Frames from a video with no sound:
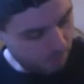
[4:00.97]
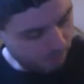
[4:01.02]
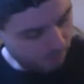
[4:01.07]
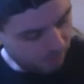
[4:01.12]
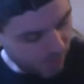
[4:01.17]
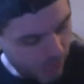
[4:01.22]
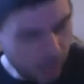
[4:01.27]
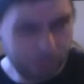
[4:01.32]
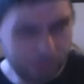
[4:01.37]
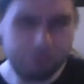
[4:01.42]

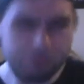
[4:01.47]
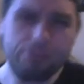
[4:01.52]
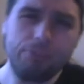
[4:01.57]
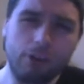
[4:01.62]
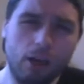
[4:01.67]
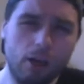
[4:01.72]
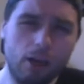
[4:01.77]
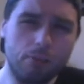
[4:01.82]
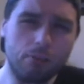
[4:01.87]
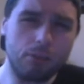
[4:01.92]
I
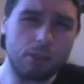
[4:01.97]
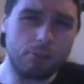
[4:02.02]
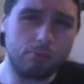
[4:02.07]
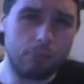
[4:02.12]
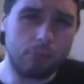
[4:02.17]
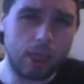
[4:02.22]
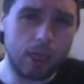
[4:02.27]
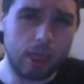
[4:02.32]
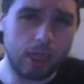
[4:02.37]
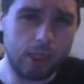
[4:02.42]
thought about
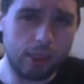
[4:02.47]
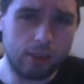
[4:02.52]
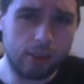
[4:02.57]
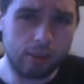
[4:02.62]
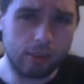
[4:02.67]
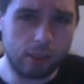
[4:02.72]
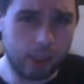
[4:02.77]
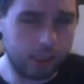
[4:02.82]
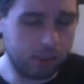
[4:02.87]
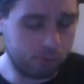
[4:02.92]
buying
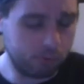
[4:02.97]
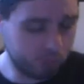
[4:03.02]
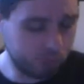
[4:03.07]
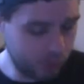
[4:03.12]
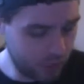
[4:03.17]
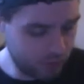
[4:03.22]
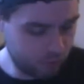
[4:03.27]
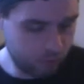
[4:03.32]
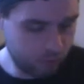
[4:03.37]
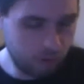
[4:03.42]
like a
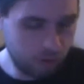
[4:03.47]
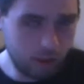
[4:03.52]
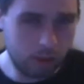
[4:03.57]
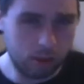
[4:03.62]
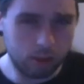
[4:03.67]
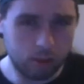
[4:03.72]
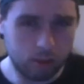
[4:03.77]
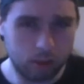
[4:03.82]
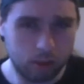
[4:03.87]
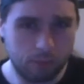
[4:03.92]

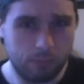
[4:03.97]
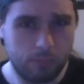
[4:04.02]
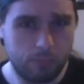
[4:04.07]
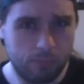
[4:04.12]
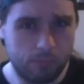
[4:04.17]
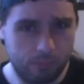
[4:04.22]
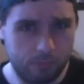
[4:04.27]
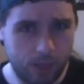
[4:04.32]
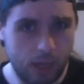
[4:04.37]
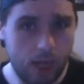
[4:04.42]
Retron
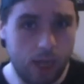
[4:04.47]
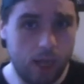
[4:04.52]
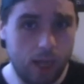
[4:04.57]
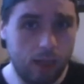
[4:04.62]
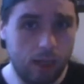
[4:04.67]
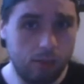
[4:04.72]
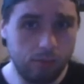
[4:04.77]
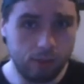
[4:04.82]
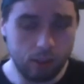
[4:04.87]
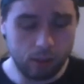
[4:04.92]

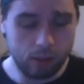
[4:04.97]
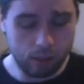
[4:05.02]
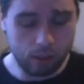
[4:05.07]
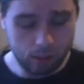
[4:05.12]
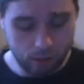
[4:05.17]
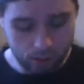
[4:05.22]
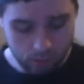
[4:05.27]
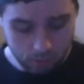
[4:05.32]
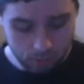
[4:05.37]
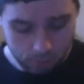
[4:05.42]
5,
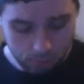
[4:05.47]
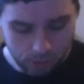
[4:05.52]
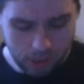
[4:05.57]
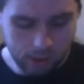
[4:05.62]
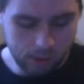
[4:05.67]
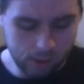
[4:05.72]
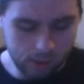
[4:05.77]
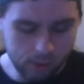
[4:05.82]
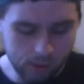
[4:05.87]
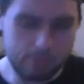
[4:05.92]
but I
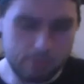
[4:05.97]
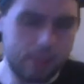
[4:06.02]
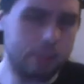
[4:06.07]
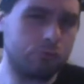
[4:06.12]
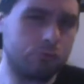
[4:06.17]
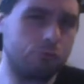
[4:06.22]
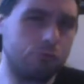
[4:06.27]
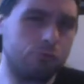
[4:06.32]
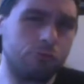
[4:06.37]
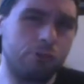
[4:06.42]
heard
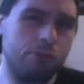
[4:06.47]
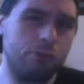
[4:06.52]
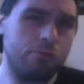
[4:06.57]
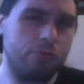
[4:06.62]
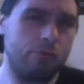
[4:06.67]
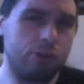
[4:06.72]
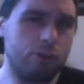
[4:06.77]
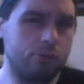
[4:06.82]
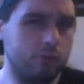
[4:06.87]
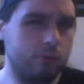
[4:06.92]
Mitch
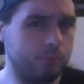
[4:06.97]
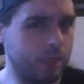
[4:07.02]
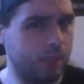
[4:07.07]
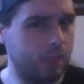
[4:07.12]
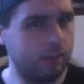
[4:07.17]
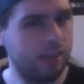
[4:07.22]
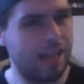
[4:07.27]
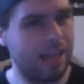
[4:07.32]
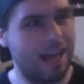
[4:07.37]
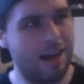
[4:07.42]
review
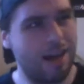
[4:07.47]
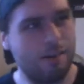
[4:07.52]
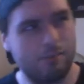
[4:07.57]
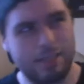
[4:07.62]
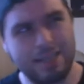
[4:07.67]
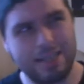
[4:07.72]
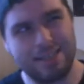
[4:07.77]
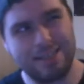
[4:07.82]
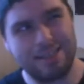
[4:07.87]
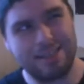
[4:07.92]
about how
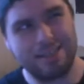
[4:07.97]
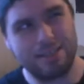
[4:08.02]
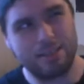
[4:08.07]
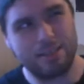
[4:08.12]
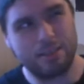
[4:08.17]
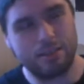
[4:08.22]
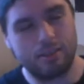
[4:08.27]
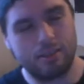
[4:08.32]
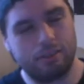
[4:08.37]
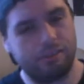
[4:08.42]

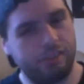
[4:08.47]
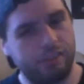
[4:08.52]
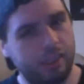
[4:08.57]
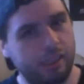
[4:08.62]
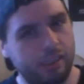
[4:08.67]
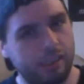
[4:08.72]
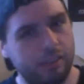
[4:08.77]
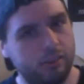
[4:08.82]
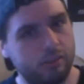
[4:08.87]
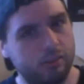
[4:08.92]
the